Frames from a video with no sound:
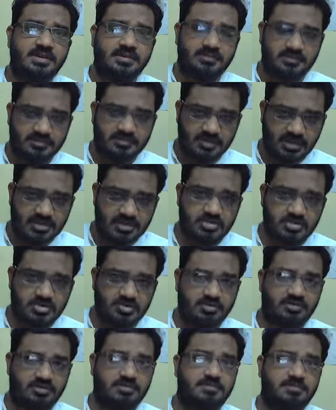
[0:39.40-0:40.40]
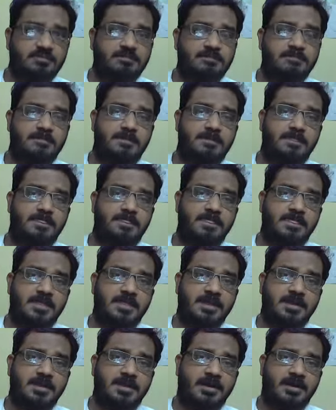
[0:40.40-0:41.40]
is natural
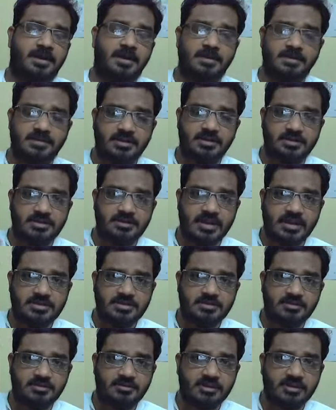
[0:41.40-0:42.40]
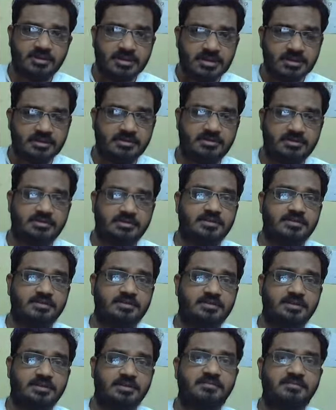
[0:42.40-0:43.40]
and that natural
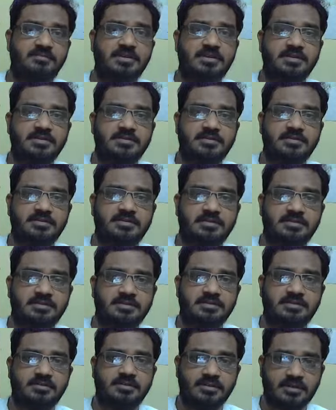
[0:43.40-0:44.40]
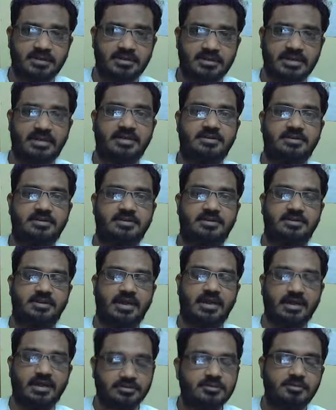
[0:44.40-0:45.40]
instincts if it is not directed
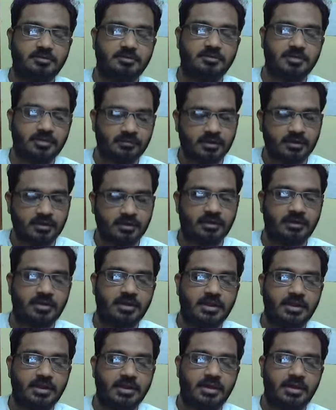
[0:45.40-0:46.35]
as human we are